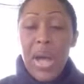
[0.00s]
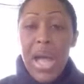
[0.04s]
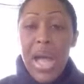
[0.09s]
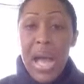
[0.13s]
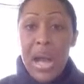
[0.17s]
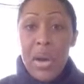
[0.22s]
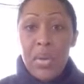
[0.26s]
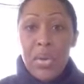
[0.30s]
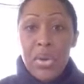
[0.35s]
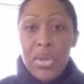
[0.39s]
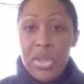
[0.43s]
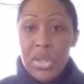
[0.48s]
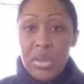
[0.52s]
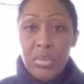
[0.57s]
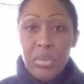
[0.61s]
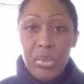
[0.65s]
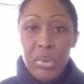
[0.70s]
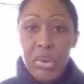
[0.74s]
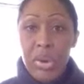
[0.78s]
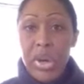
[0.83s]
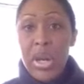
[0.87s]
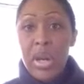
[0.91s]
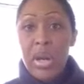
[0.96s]
hours in
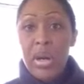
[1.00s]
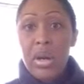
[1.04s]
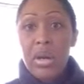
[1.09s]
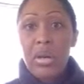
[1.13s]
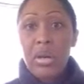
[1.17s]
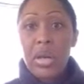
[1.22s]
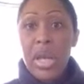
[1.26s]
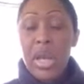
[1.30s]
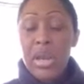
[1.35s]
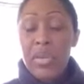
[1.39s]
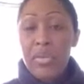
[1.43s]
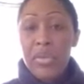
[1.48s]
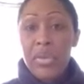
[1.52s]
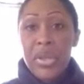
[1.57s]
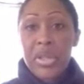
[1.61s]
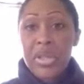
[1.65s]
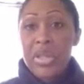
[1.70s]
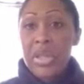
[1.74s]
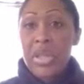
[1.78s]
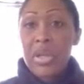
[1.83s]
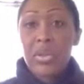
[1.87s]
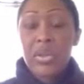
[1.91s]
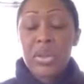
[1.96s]
prayer every
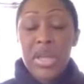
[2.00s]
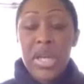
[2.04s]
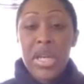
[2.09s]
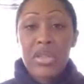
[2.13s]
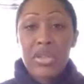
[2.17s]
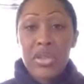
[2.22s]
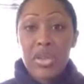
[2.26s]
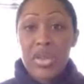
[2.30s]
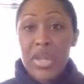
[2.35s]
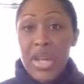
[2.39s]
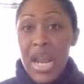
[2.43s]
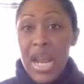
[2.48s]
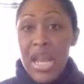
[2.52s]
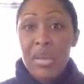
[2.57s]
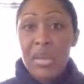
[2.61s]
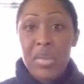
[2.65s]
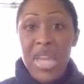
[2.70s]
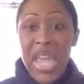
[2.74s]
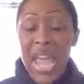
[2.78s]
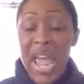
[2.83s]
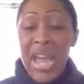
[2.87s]
single day so that I can be